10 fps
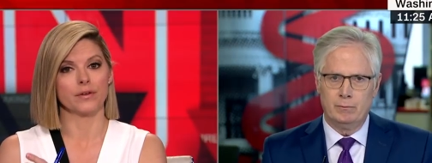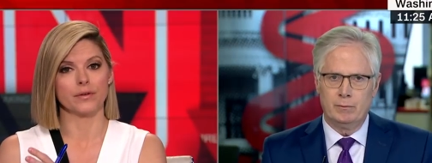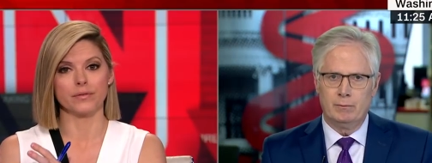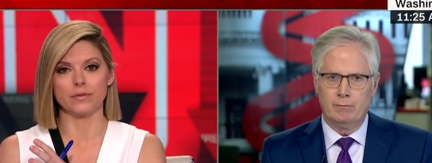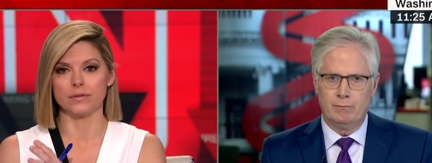
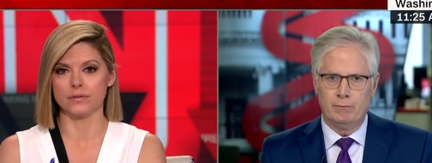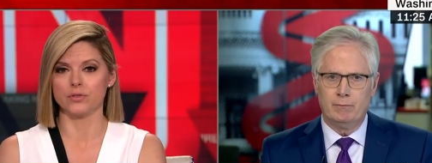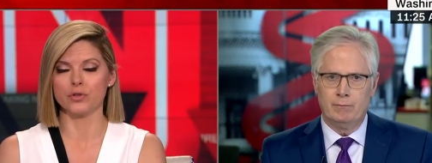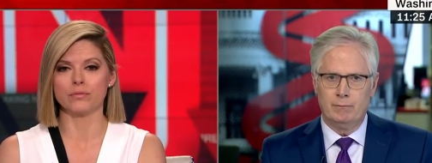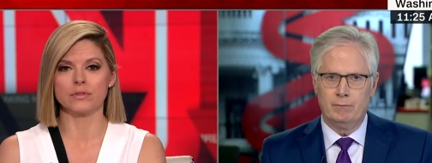Speaker 1: the
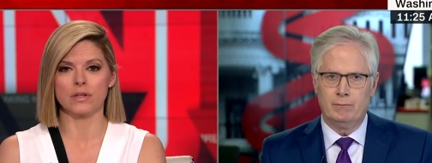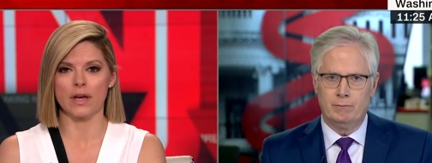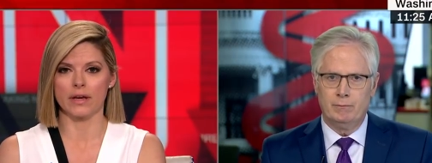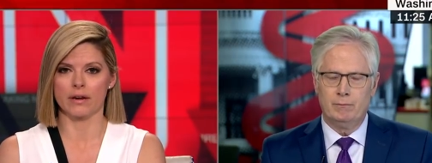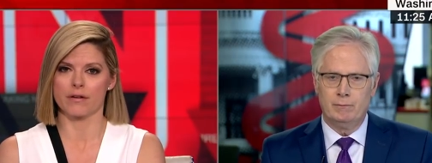doomed
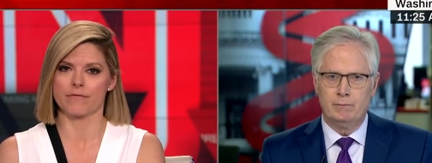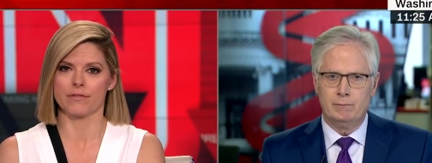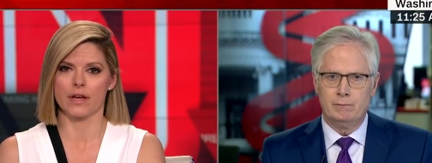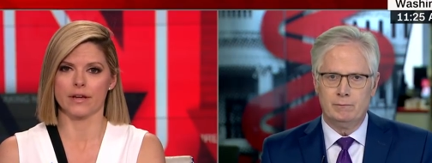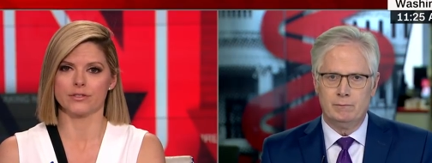Lion Air
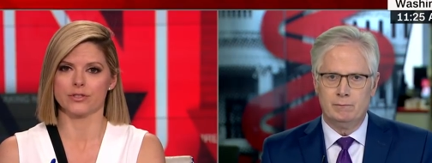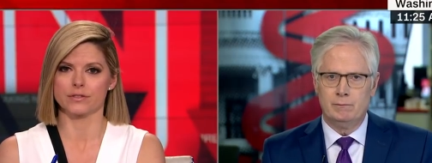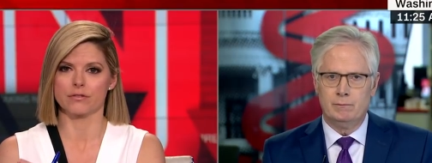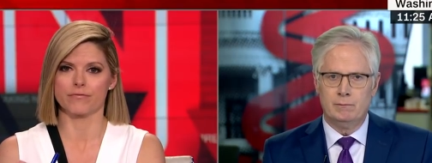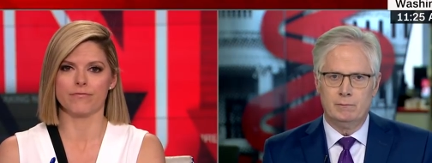flight
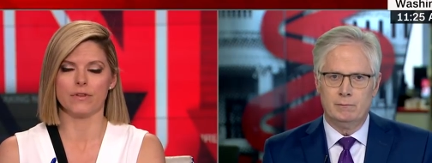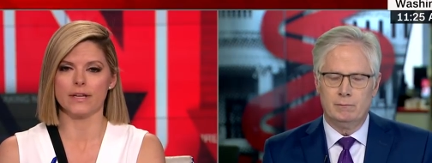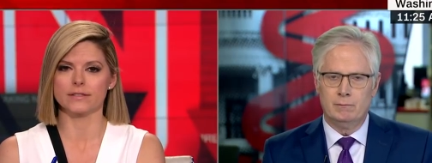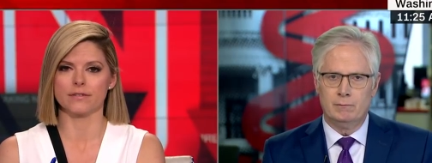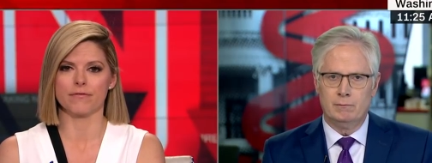just
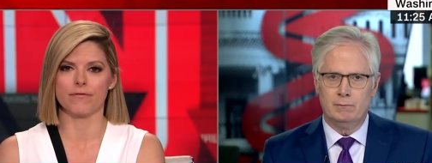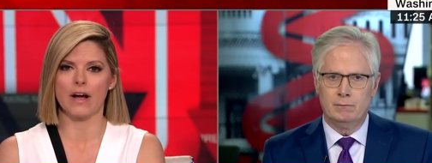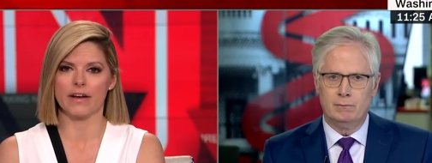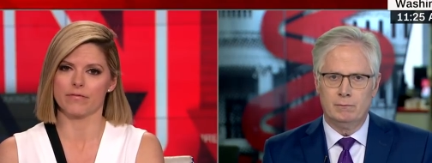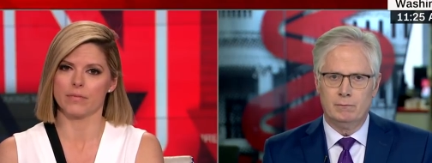less than
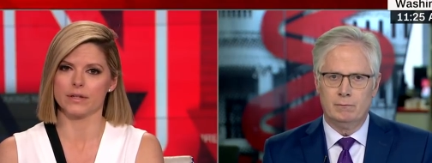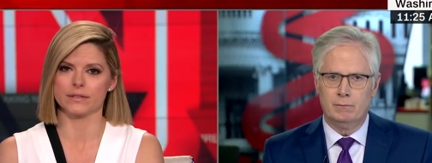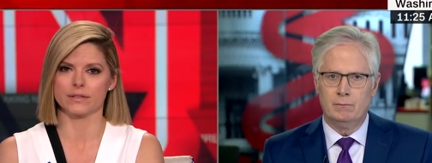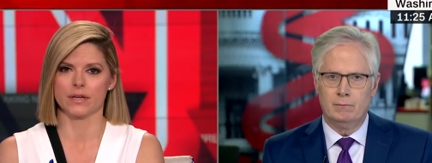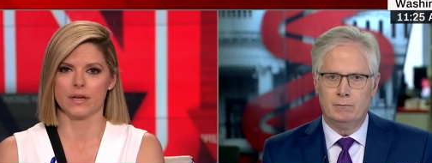five
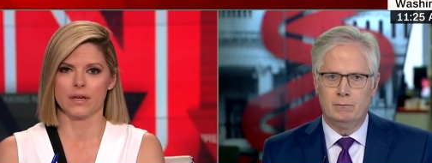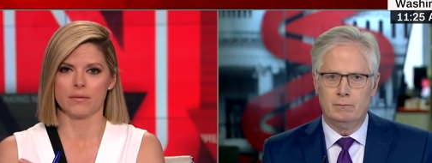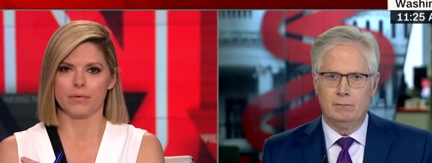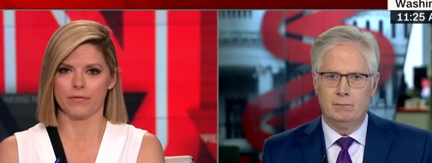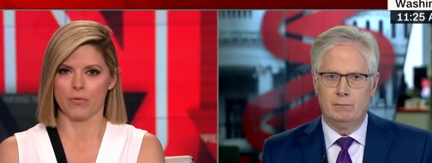months
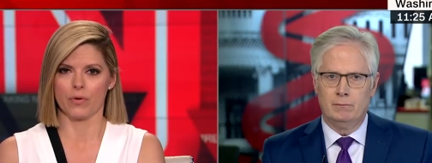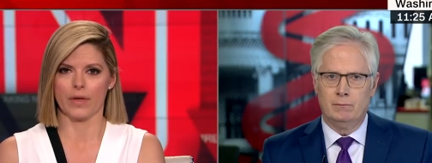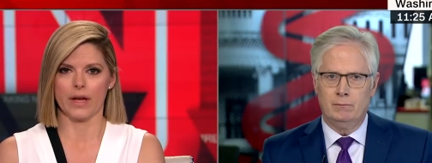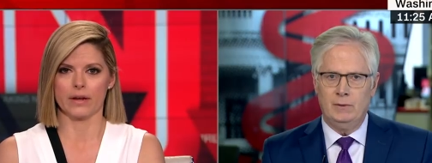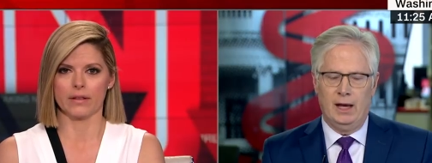before
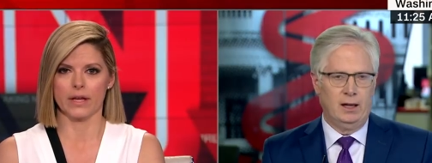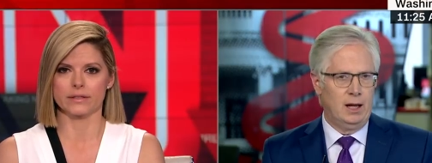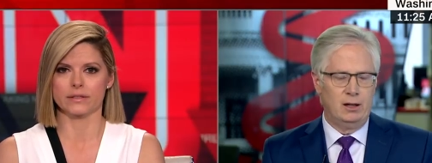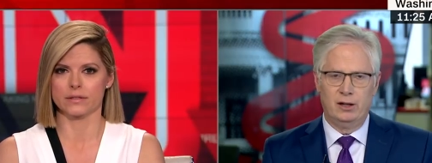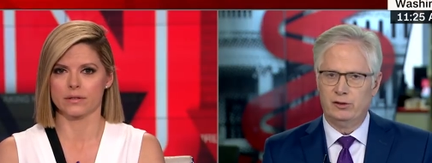that. Yeah,
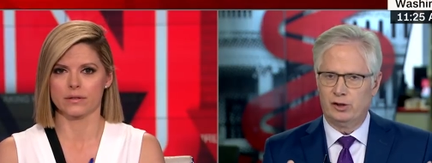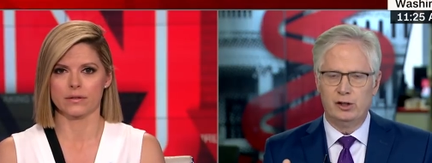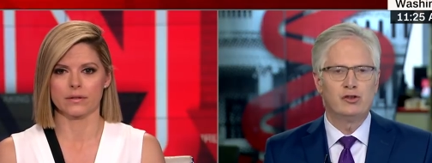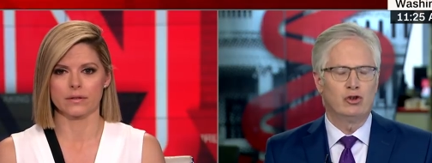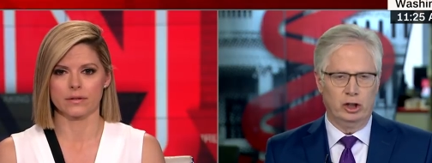it,
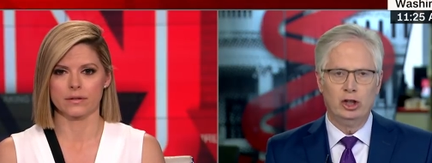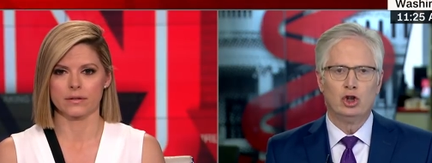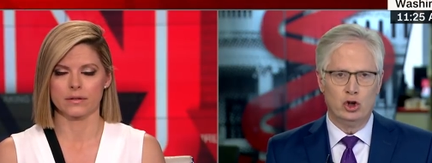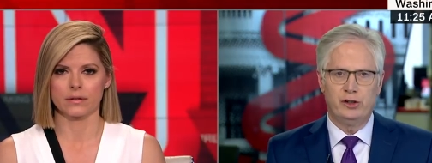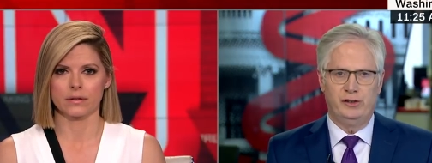
Speaker 2: it, certainly
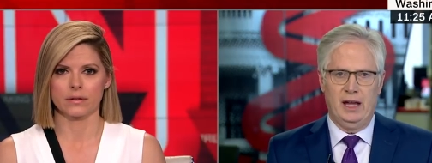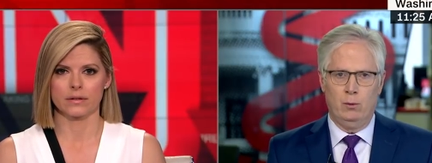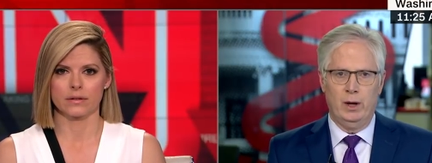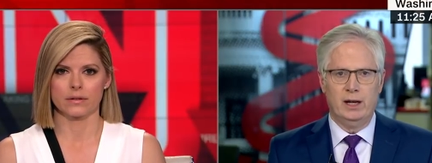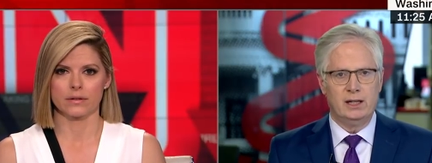looks
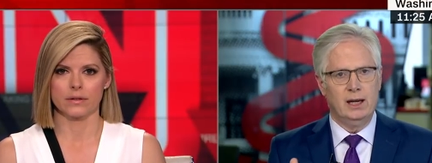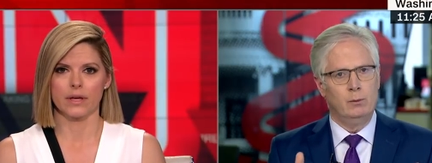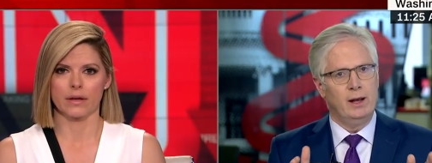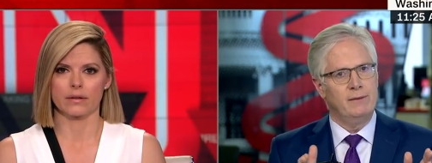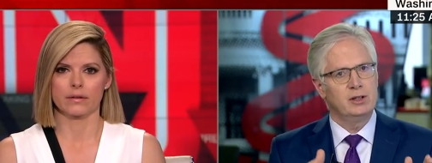that way. And
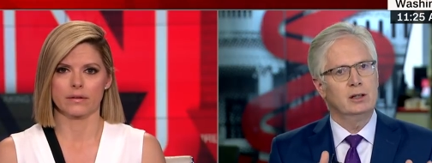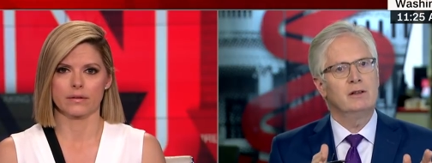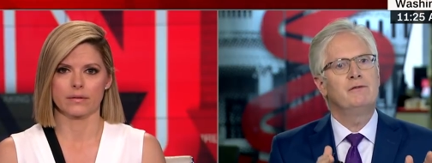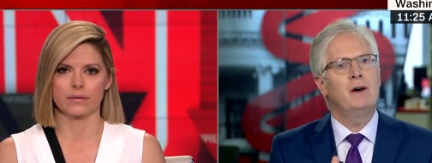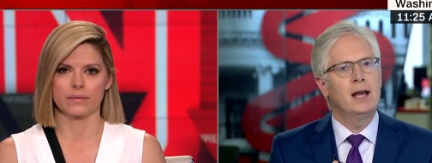again, yeah. we have to get
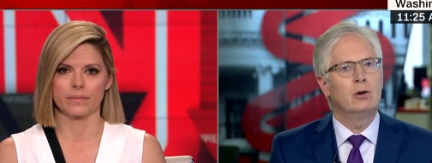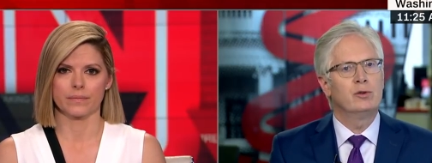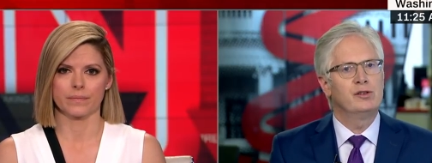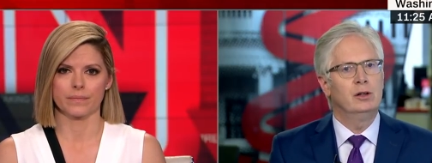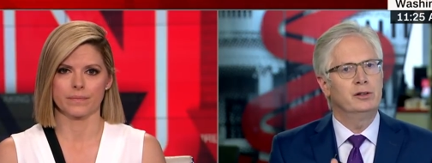the final
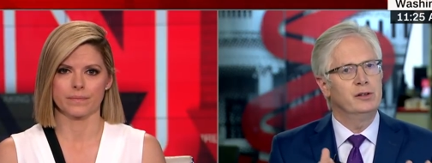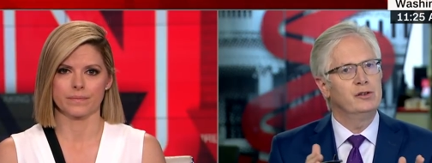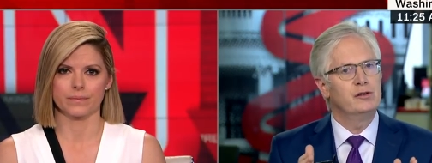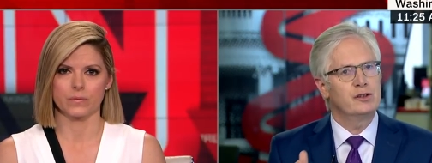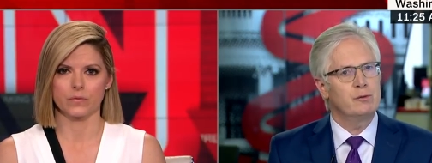result.
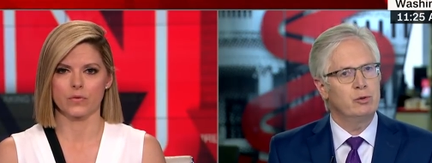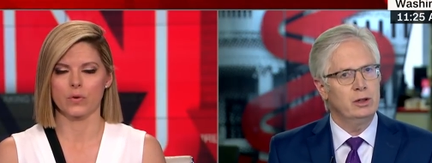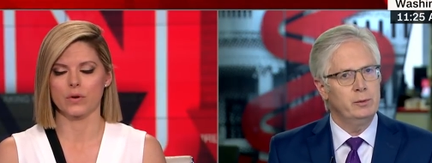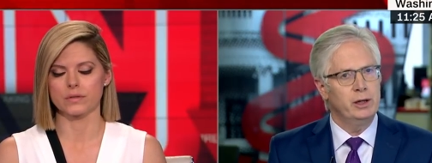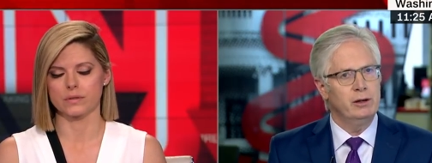This is just a
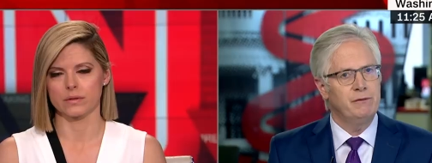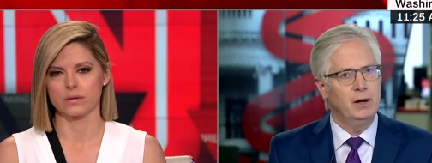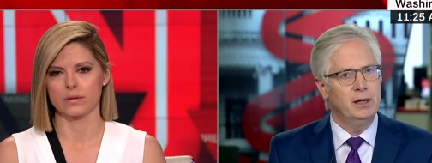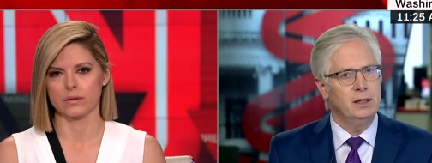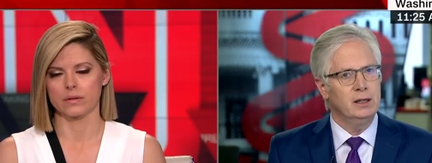preliminary
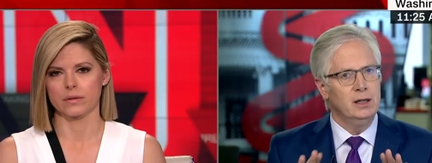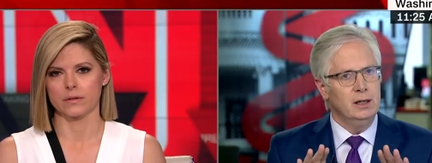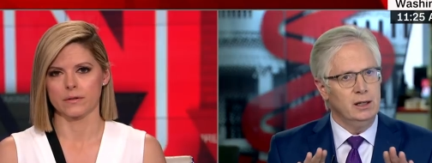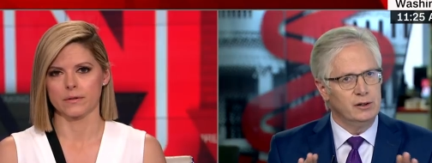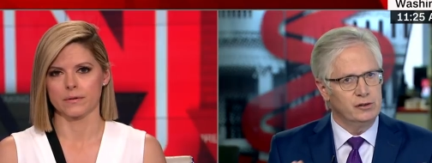finding.
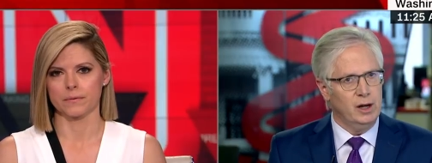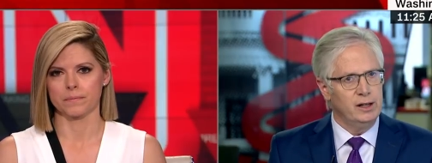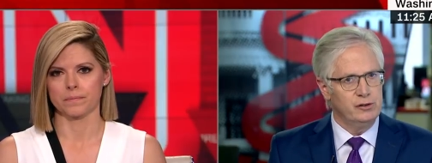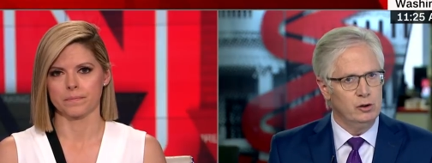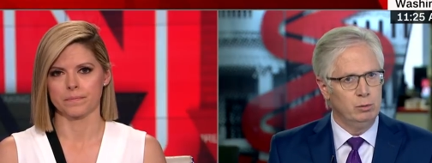It
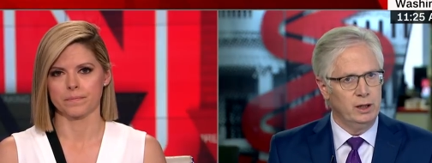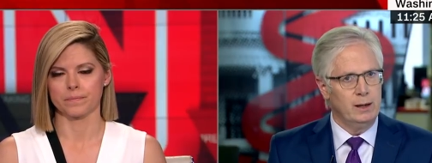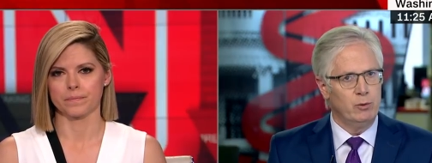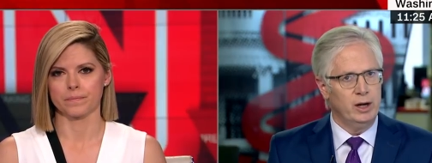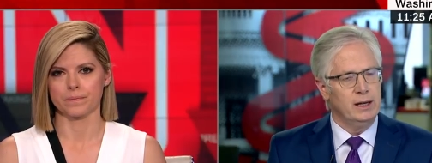assigns no
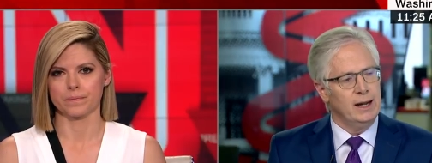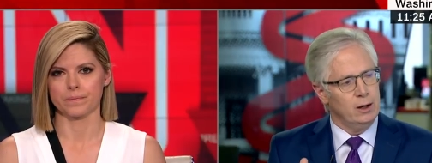blame right